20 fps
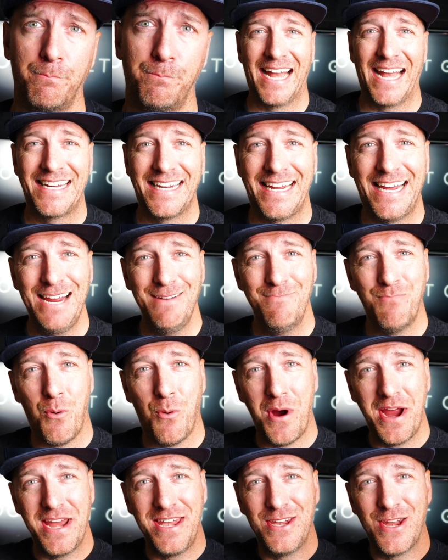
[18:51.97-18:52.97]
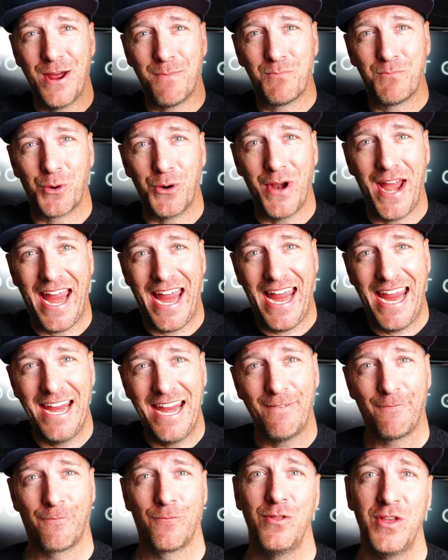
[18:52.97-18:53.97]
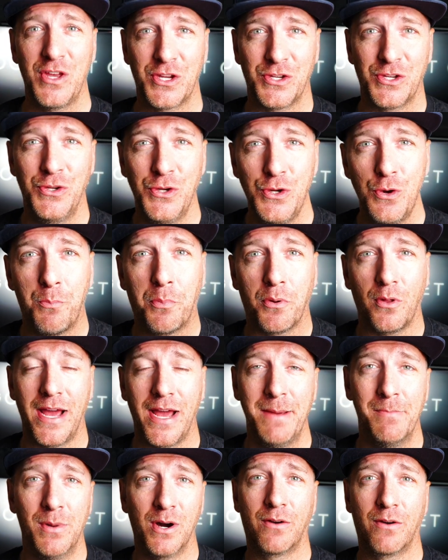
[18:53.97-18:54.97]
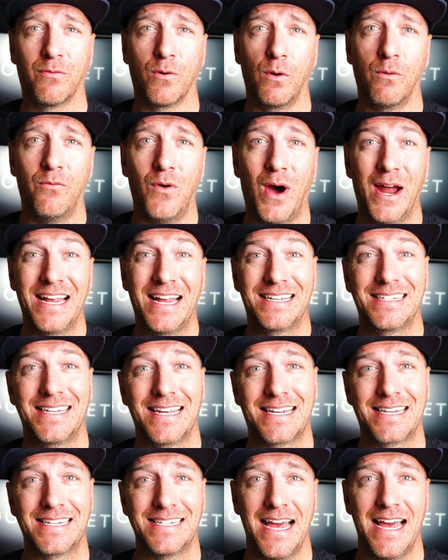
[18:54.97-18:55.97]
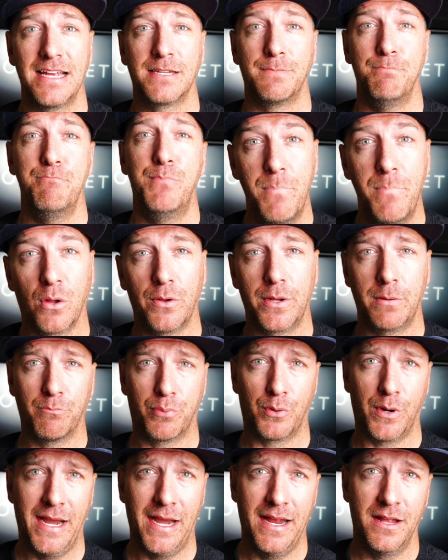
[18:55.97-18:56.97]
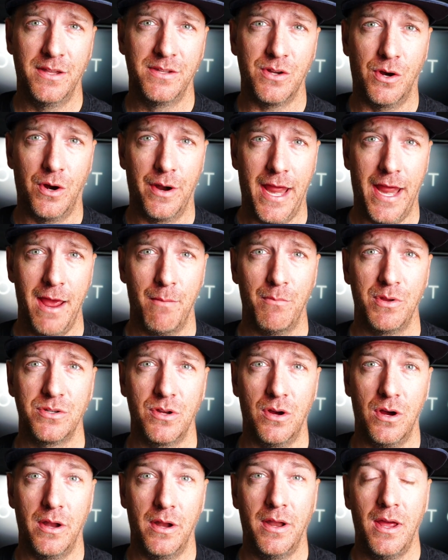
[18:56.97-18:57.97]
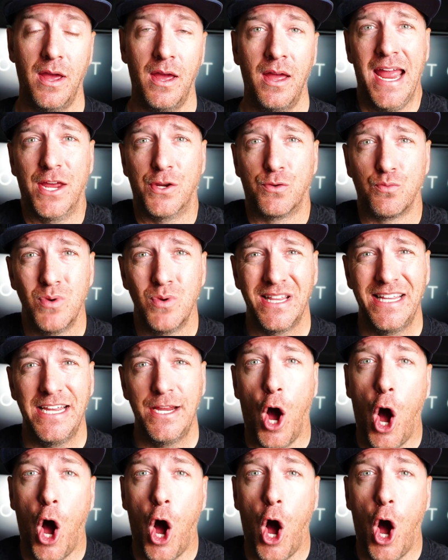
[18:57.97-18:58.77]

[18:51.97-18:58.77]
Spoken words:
And key point number 8 for this new playbook for finding success building brands on Amazon is really